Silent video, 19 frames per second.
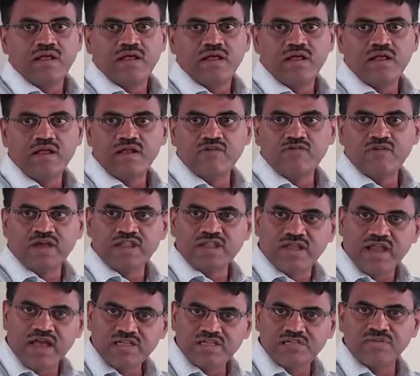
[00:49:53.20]
It will find the
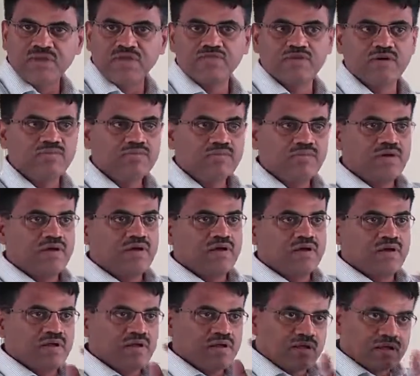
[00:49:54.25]
next minimum,
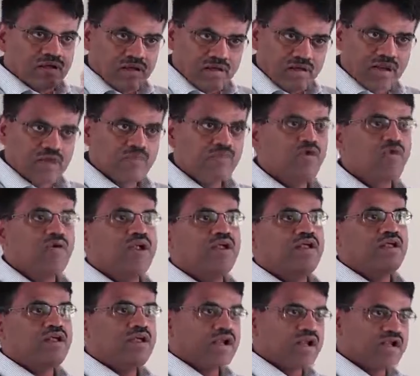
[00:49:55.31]
remove it,
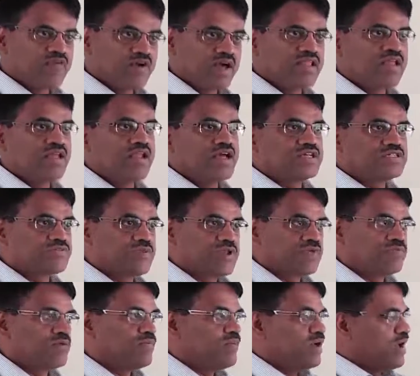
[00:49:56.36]
it will find the next
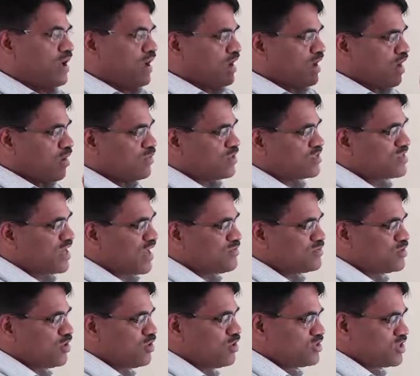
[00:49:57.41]
minimum. And how much time?
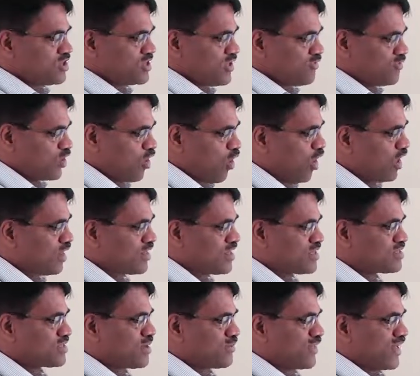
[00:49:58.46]
So you just have to call
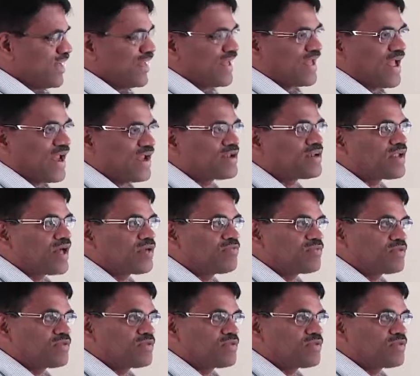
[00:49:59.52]
this something like n times.